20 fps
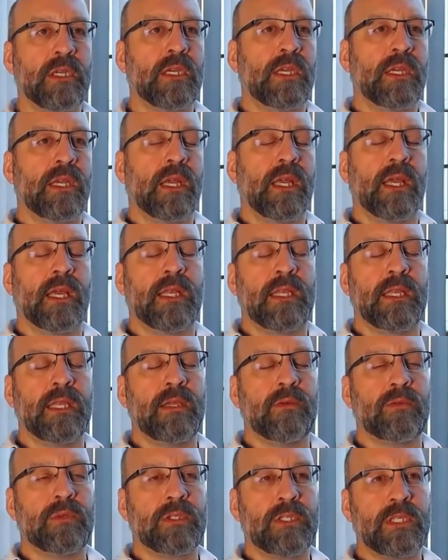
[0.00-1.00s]
and he
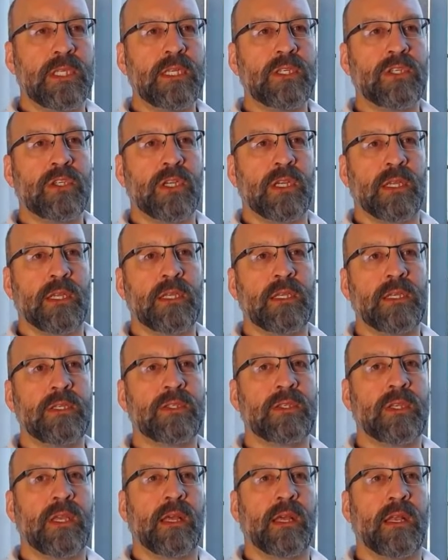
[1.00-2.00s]
was teaching, he
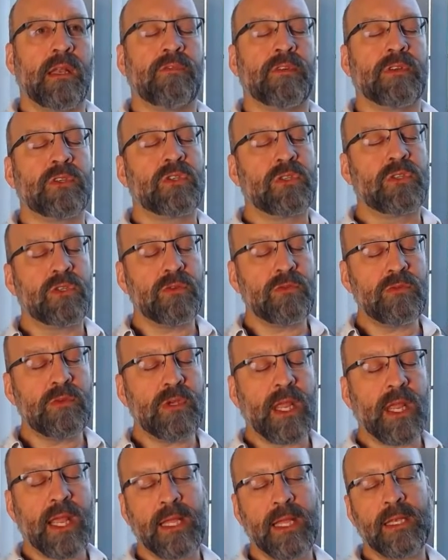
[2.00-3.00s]
said if a
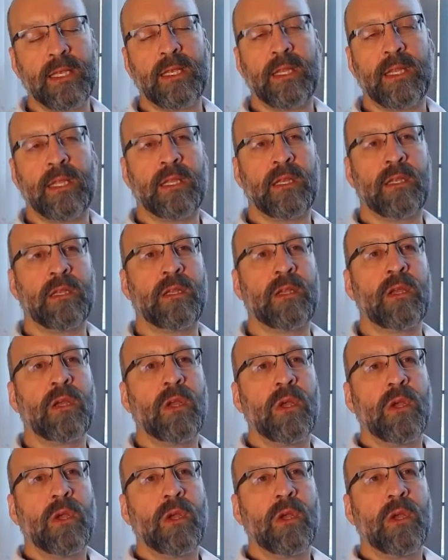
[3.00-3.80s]
student handed in